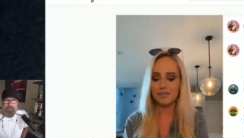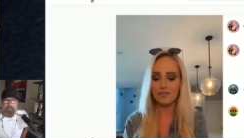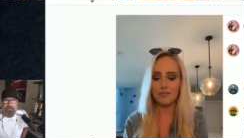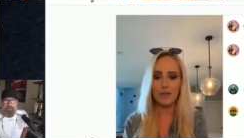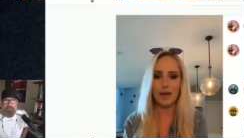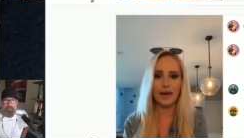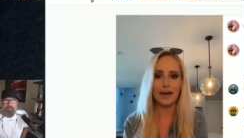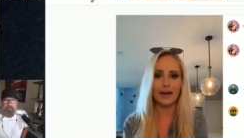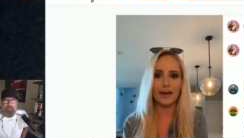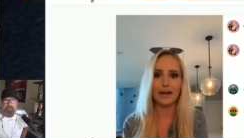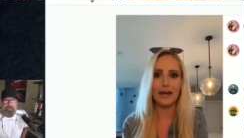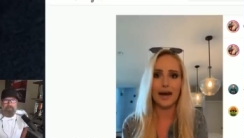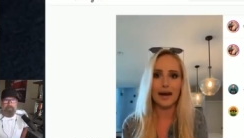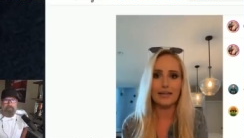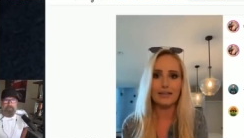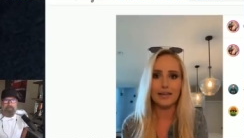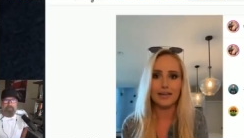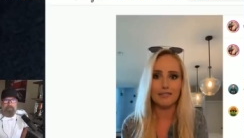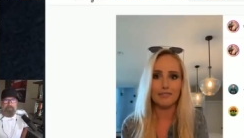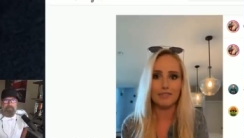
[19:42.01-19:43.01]
give men a
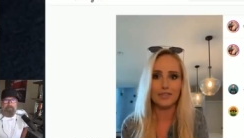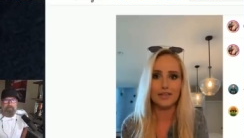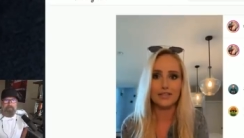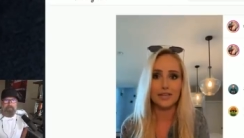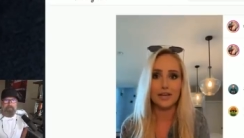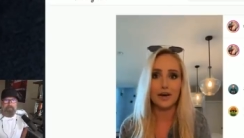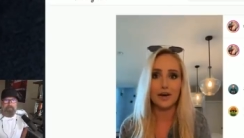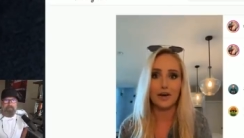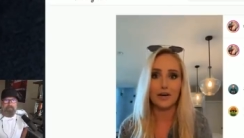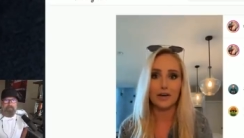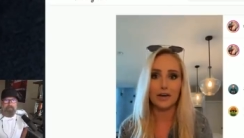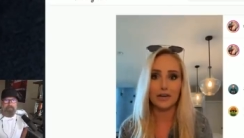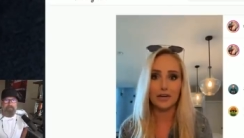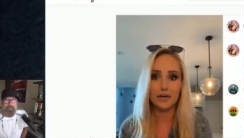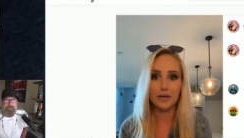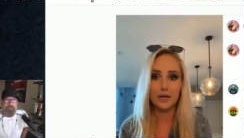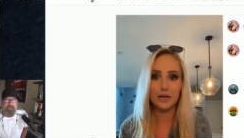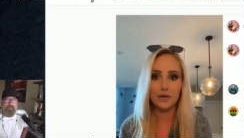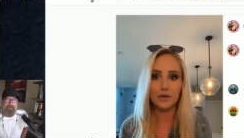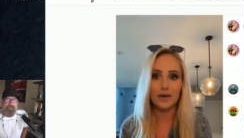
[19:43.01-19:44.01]
guideline of things they
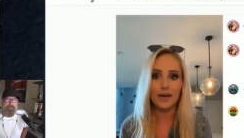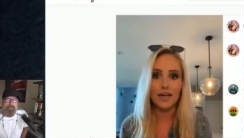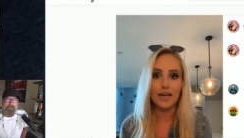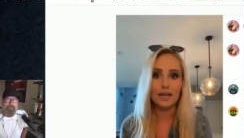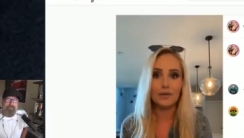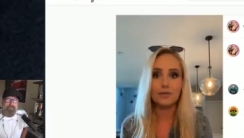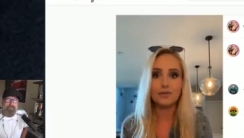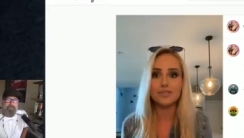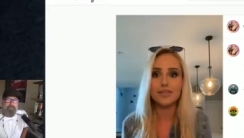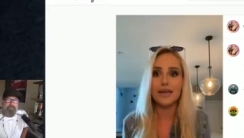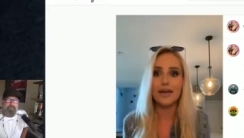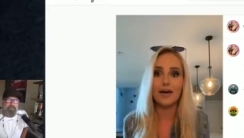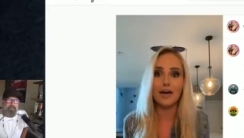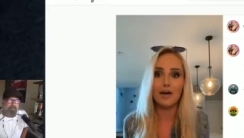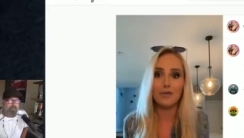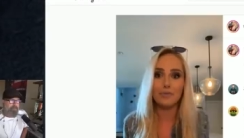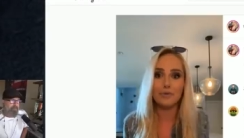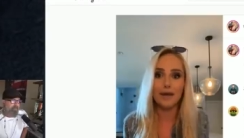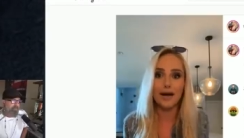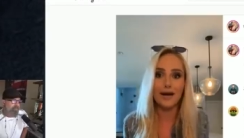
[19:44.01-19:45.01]
already knew. It was to
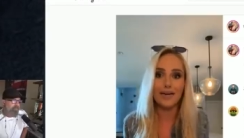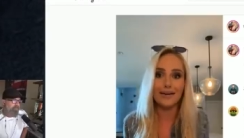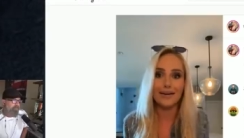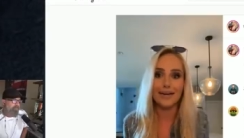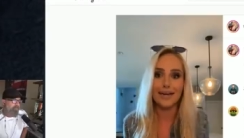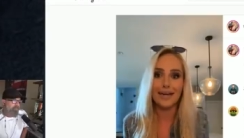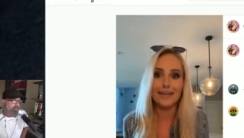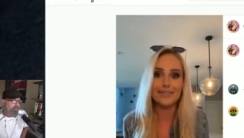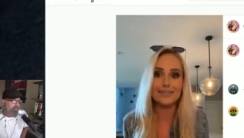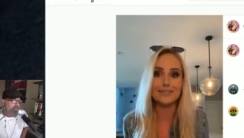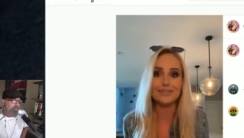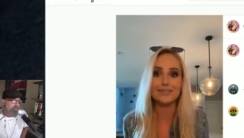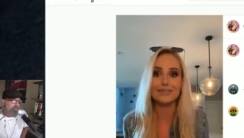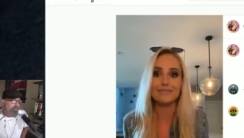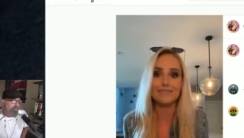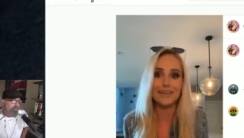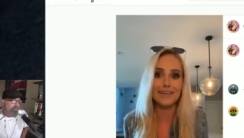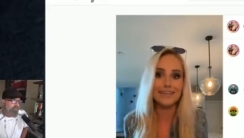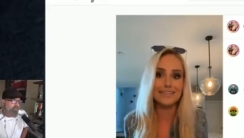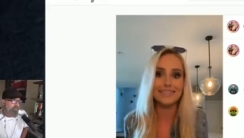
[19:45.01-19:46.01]
help you out in case there's
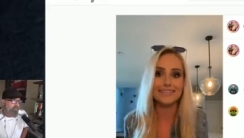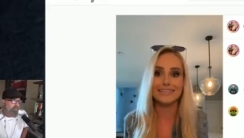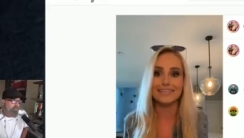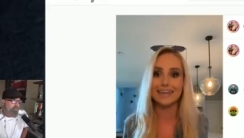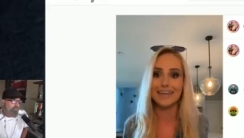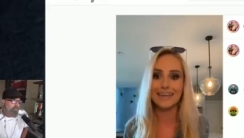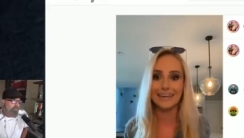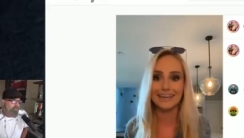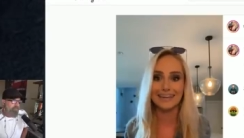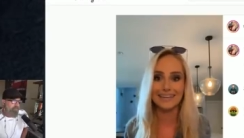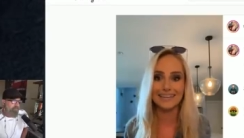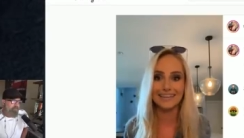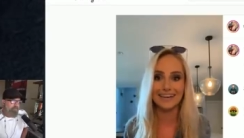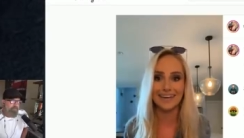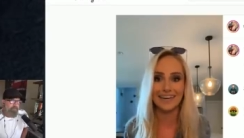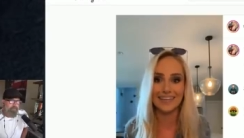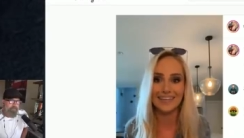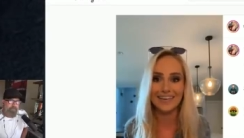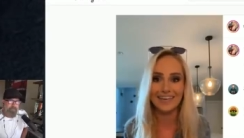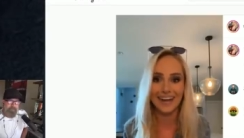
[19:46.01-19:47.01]
some things you didn't,
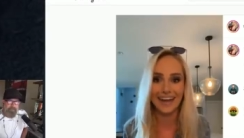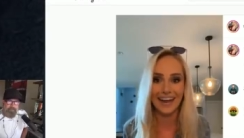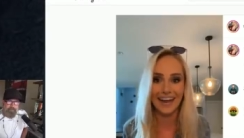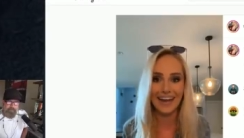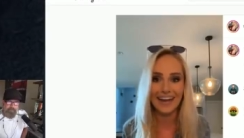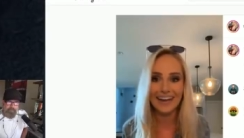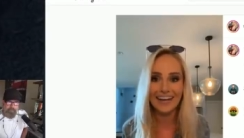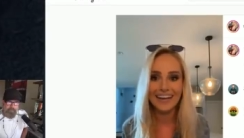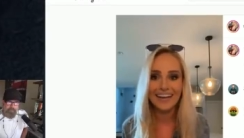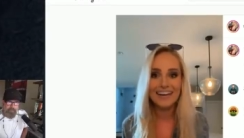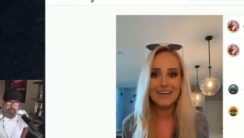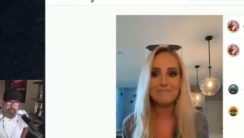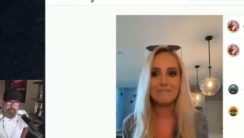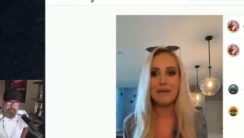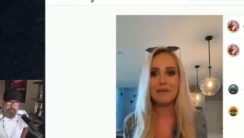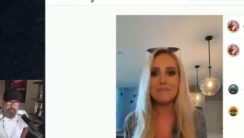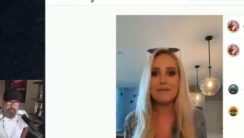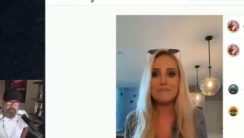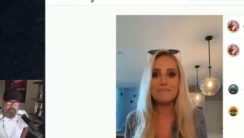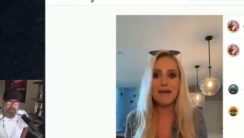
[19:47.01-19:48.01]
okay?
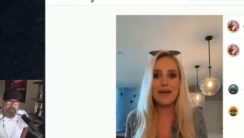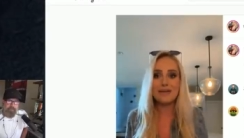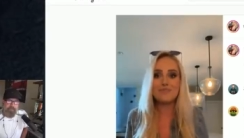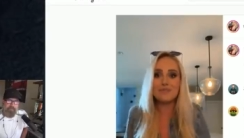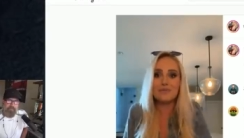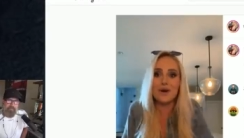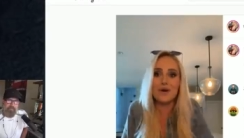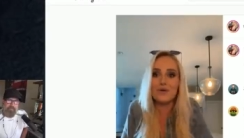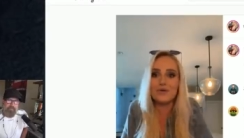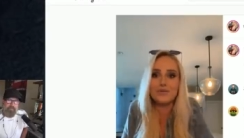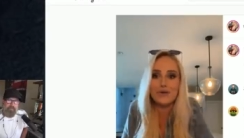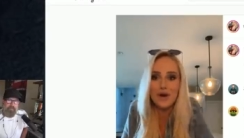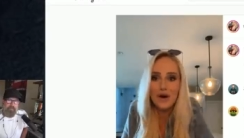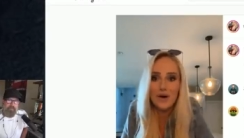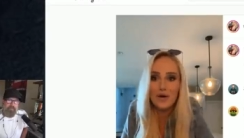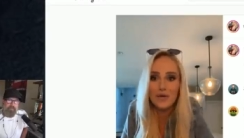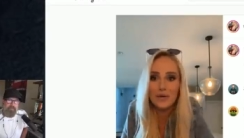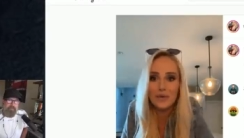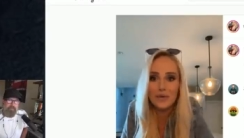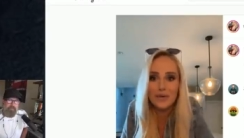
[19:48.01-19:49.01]
Maybe men don't
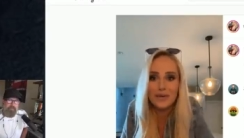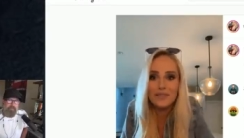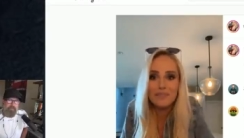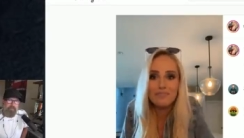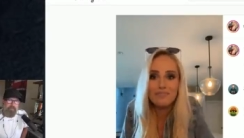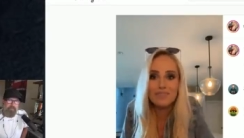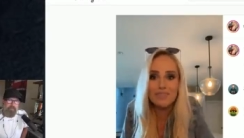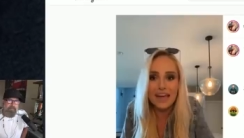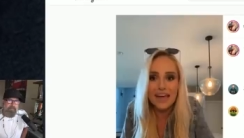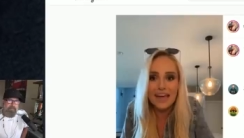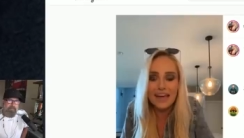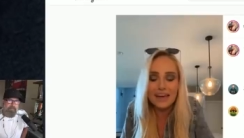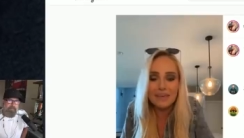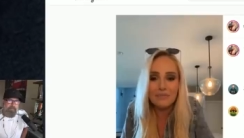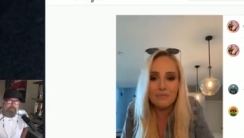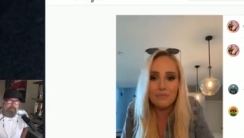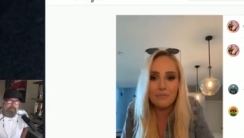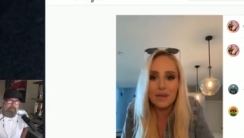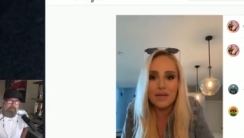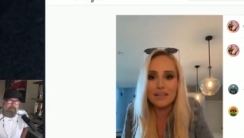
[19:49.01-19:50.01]
know
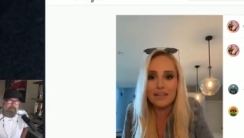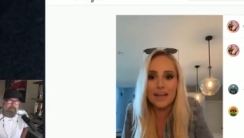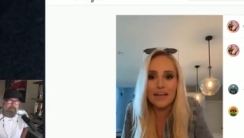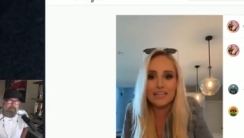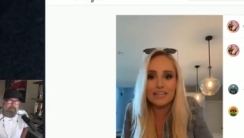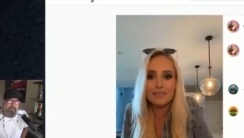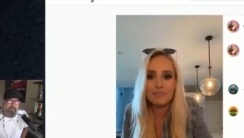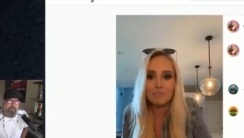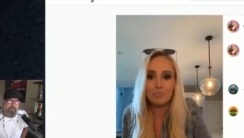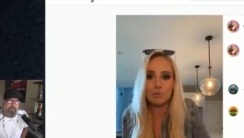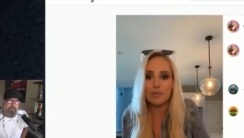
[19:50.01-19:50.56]
that we like